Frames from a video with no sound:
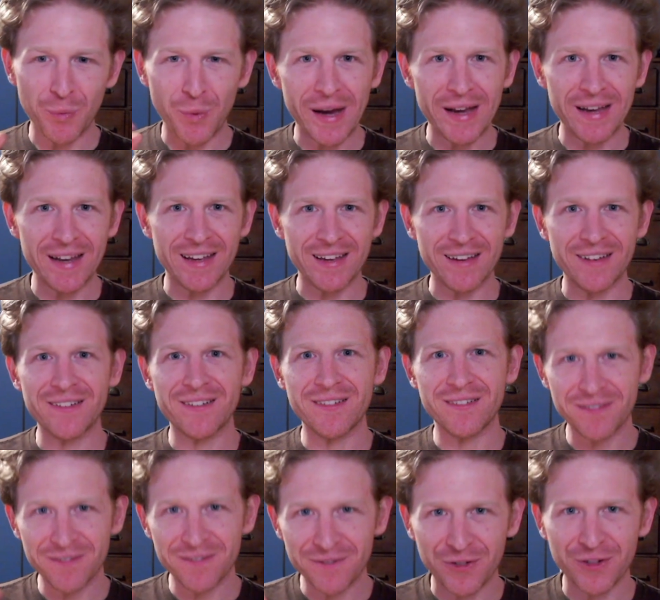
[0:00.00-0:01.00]
waiting
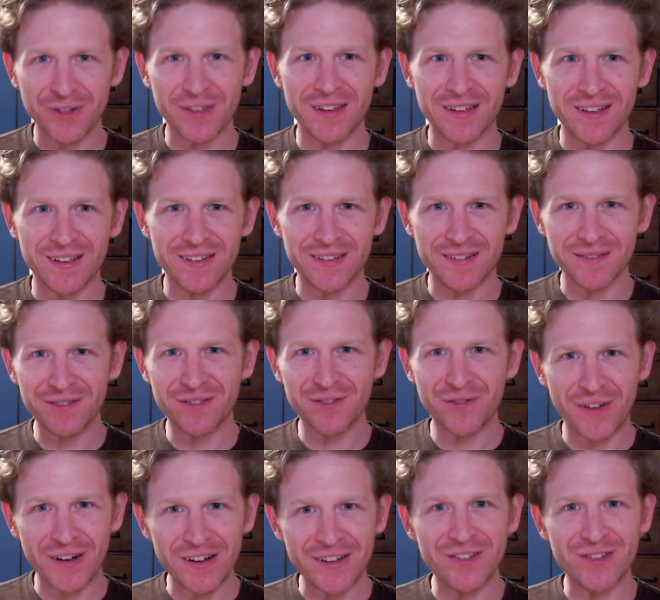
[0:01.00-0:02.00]
for the
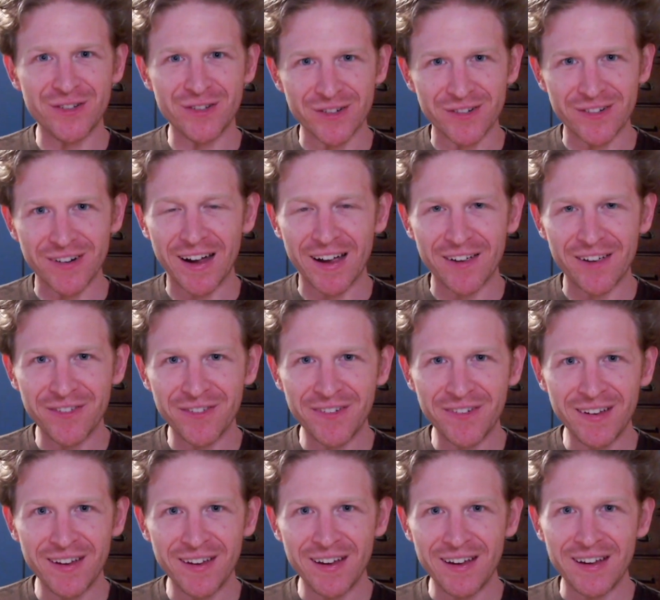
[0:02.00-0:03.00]
funds to arrive,
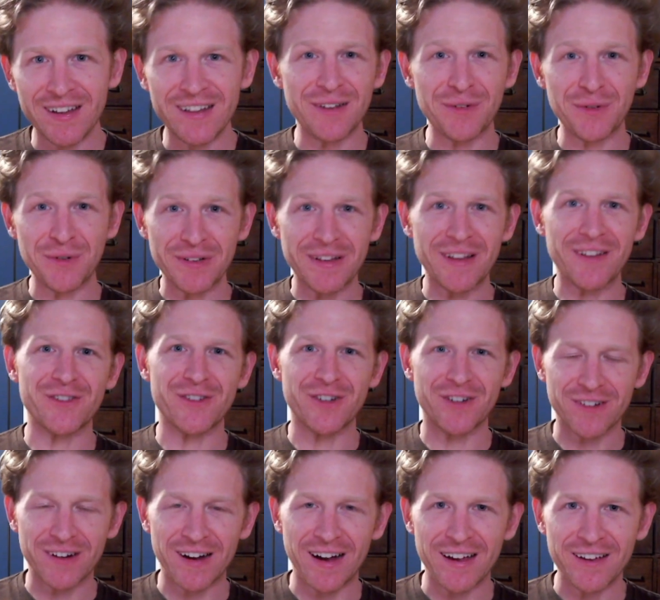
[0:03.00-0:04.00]
and it will never
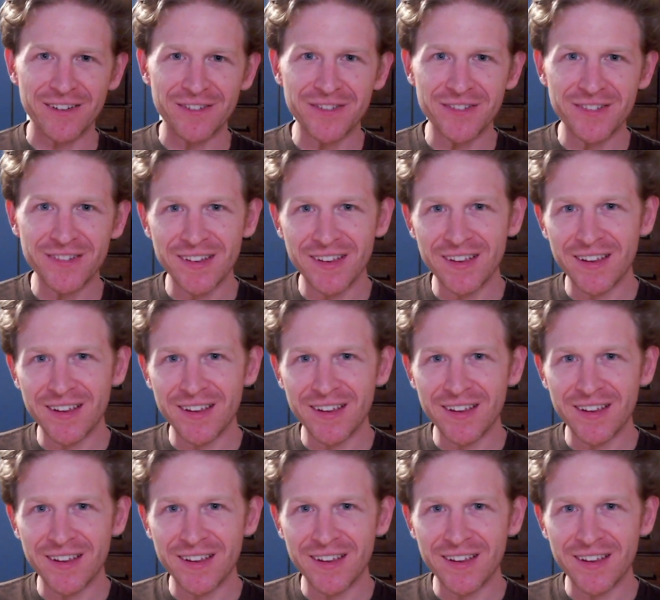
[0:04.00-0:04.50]
arrive.